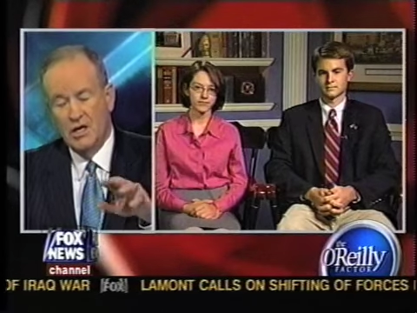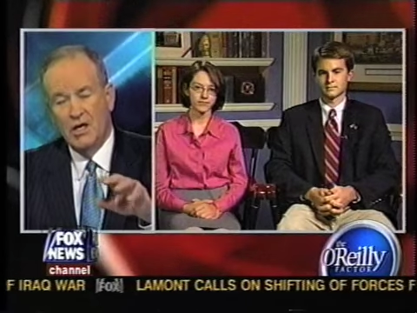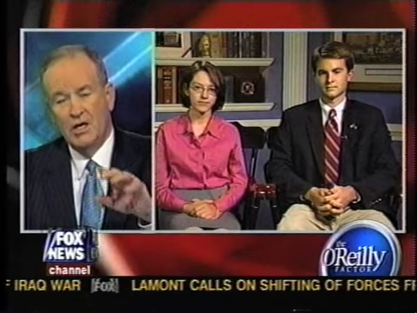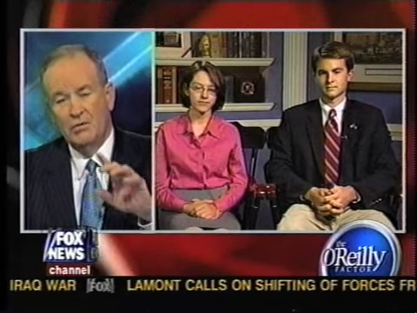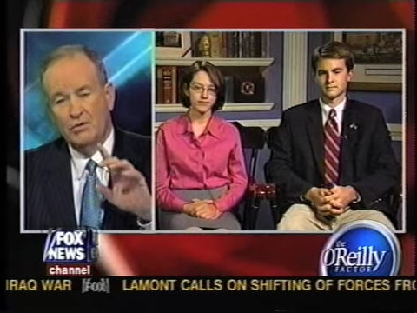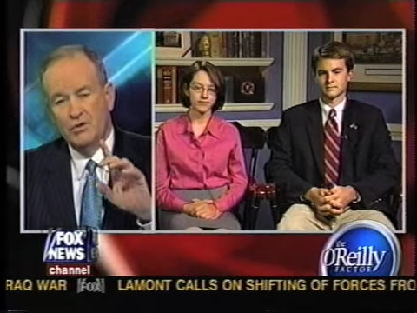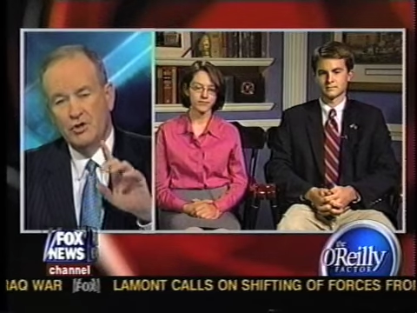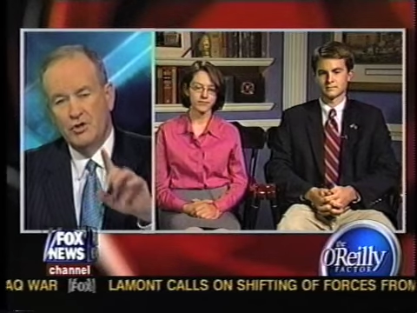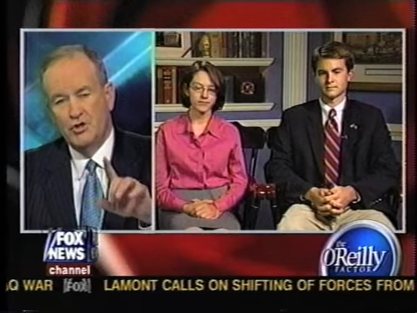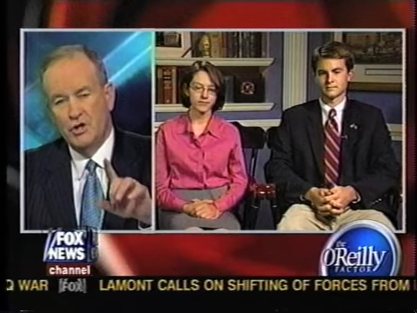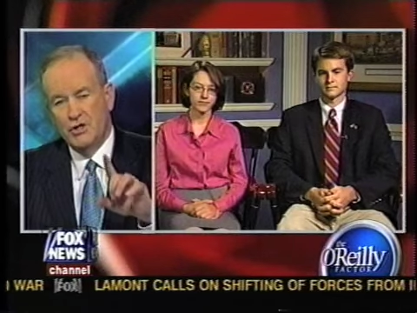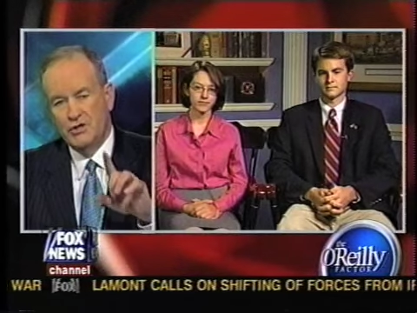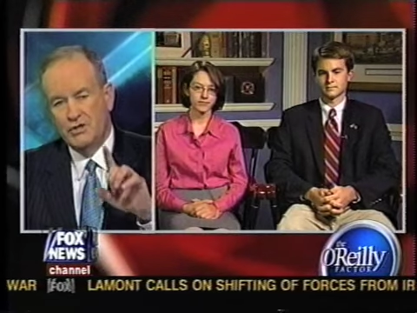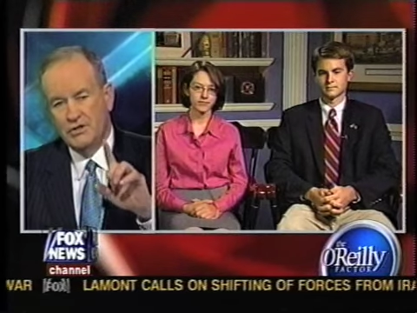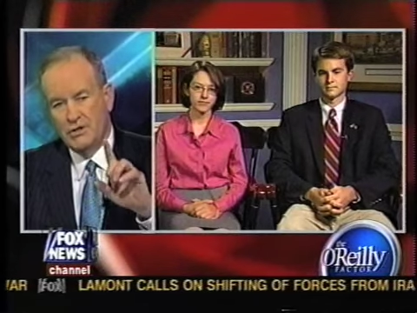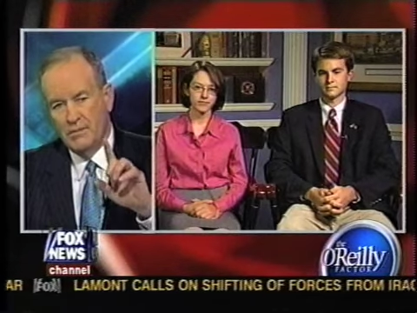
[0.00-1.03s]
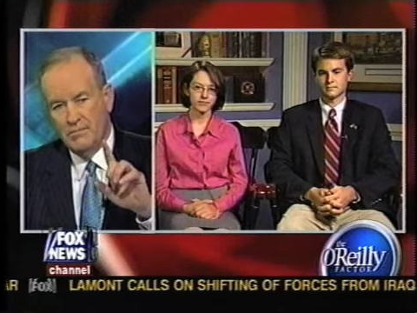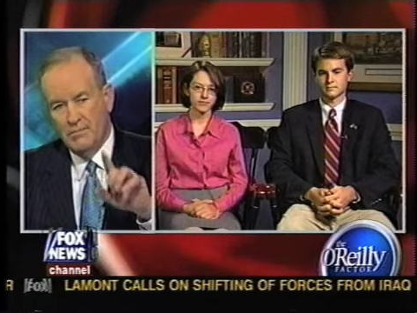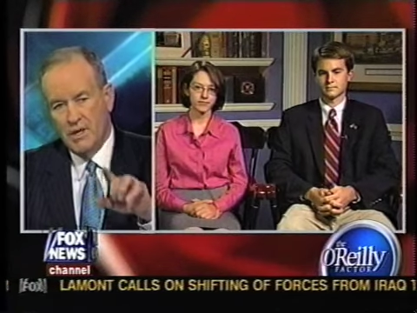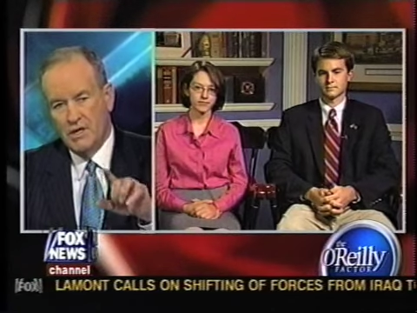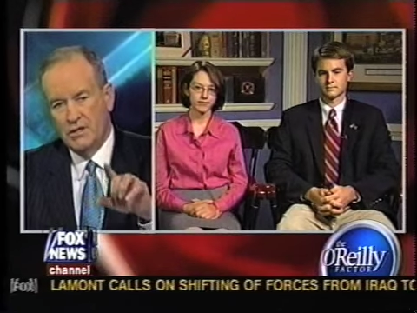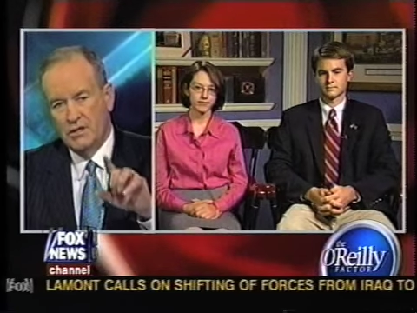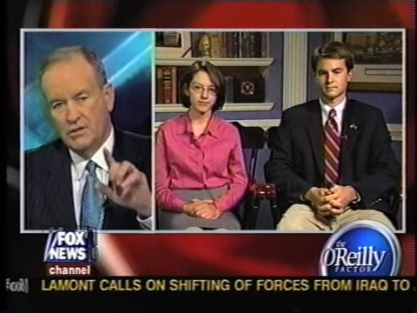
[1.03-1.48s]
it was just
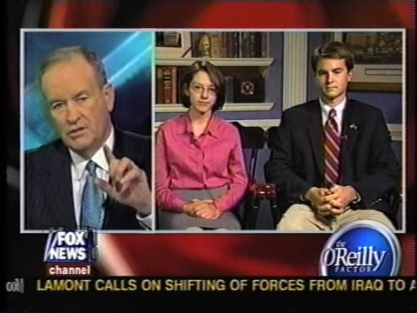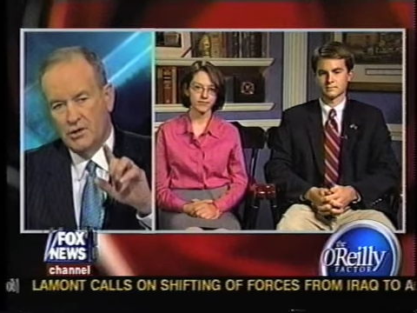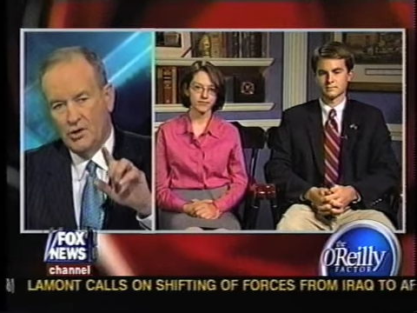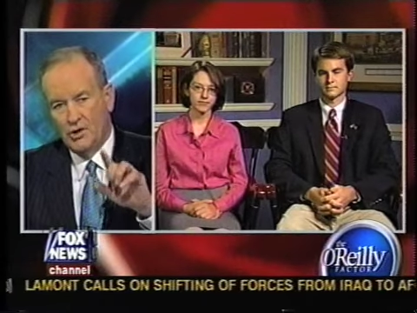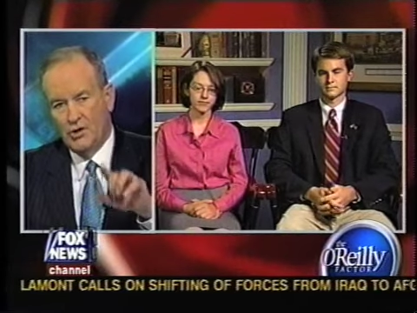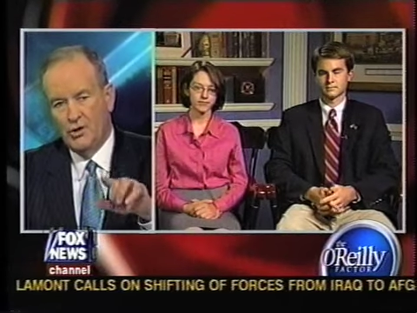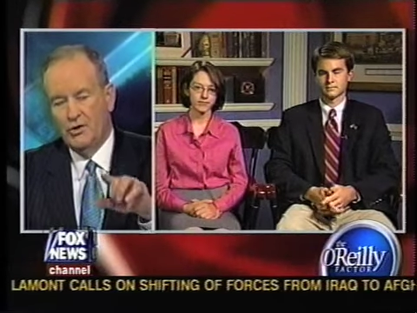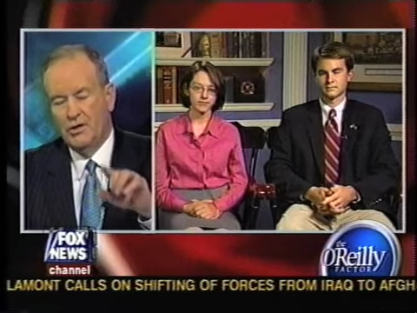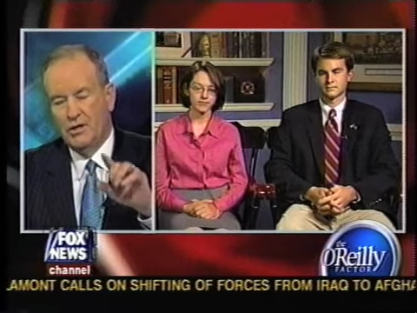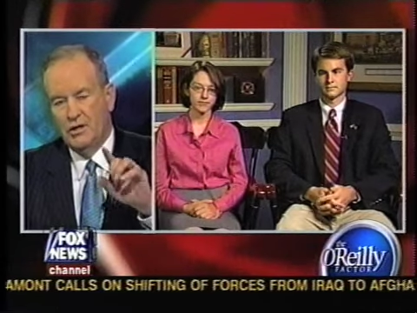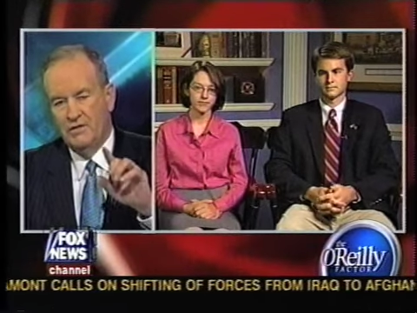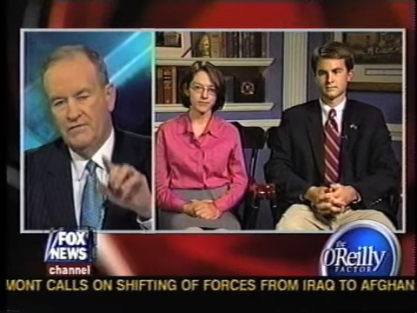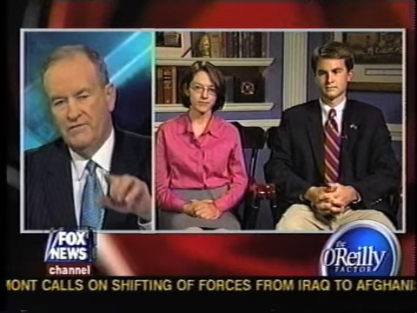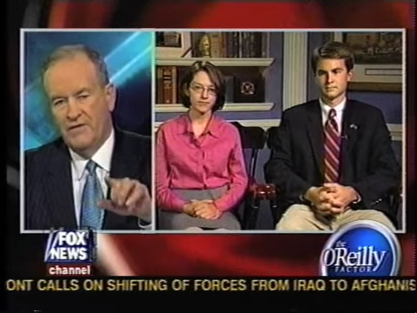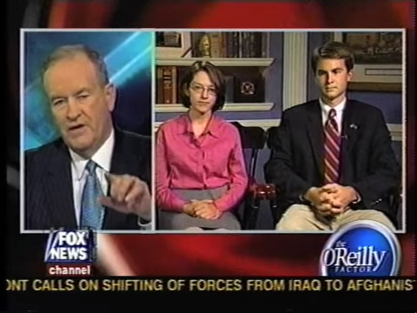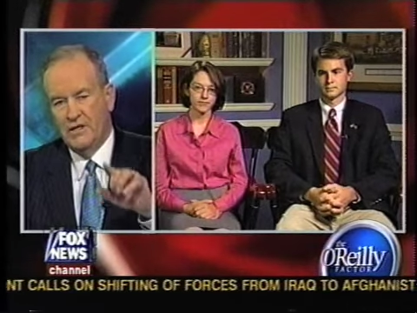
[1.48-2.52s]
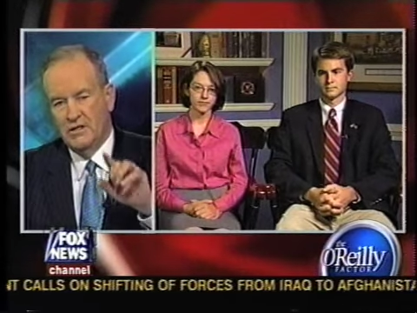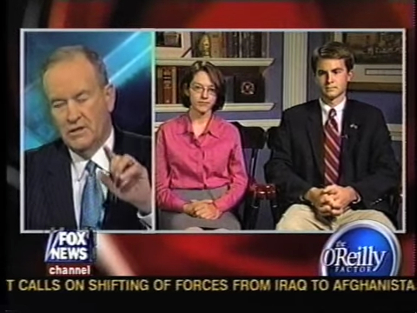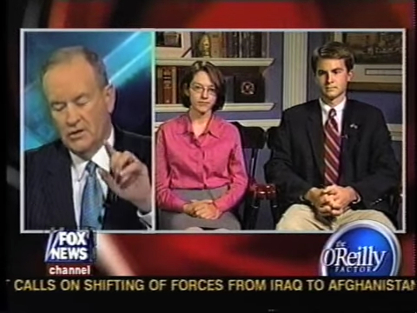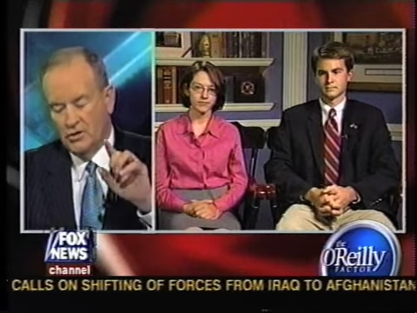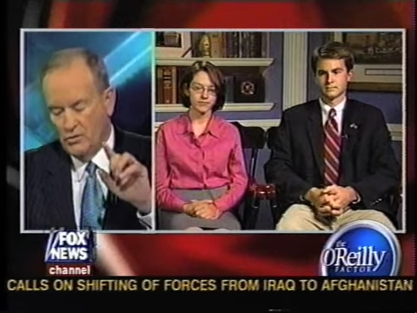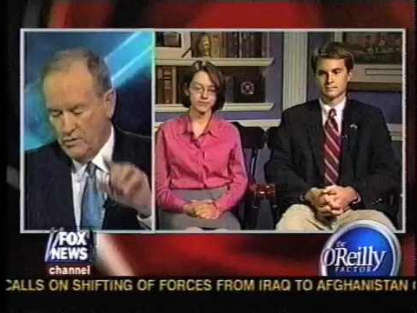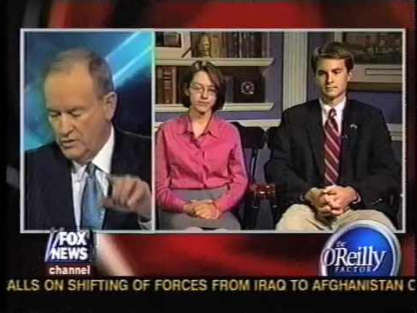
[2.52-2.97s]
meant to hurt and offend
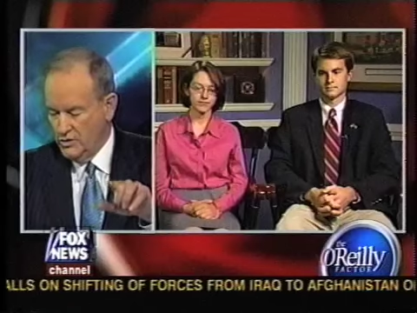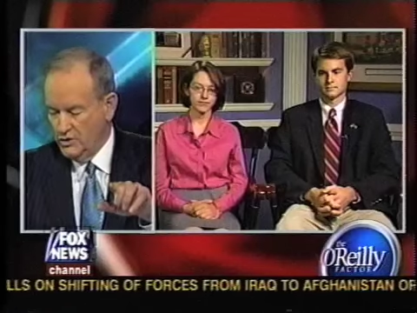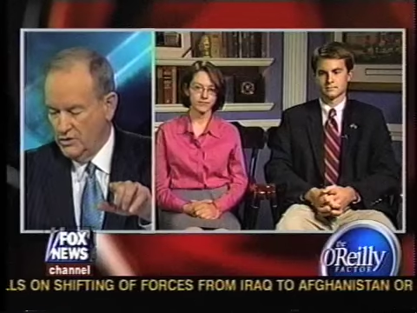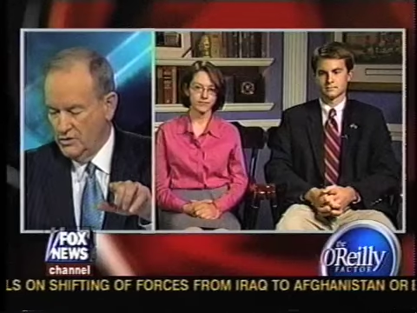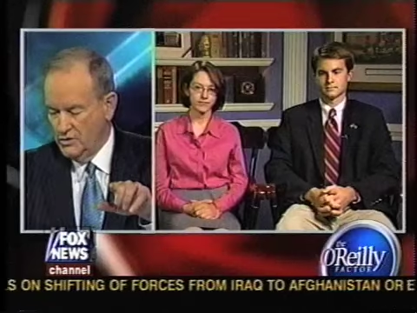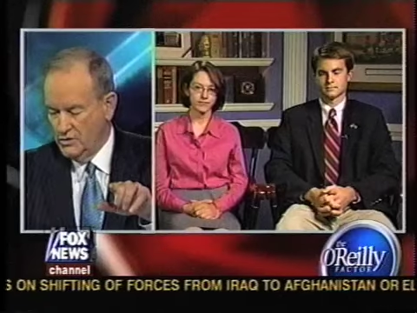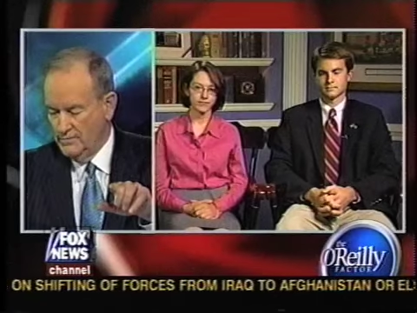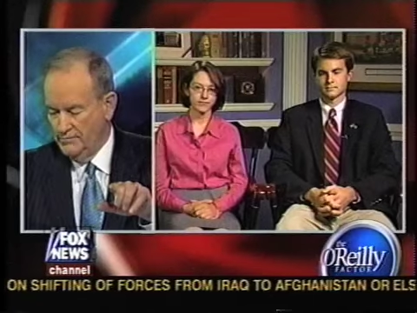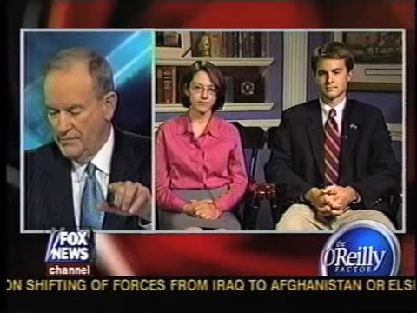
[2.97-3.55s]
Christians.